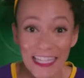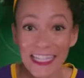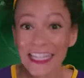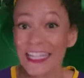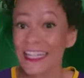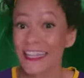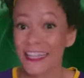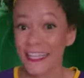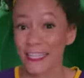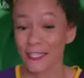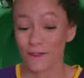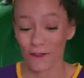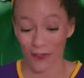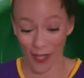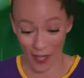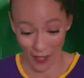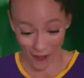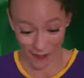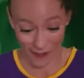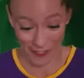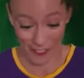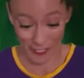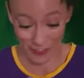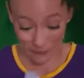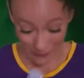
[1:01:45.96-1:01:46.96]
need this for
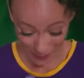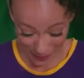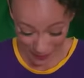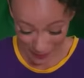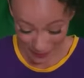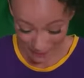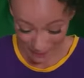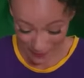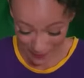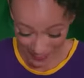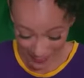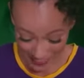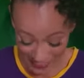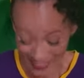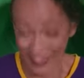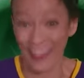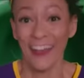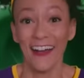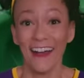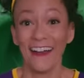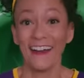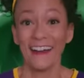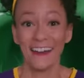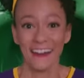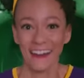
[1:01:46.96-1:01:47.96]
our experiment.
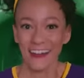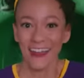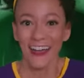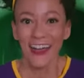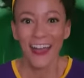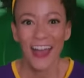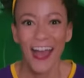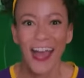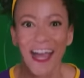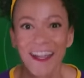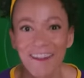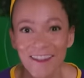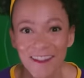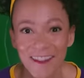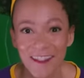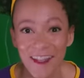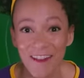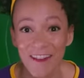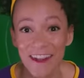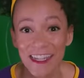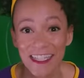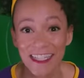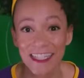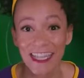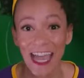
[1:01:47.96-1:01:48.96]
Oh, I'm
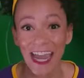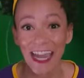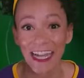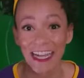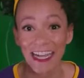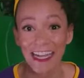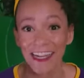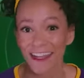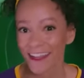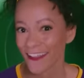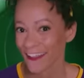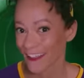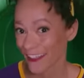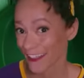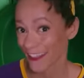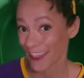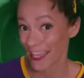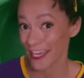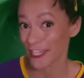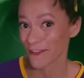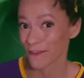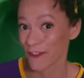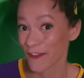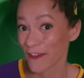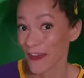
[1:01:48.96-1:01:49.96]
so excited.
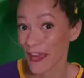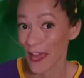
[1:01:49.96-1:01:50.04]
Thanks for your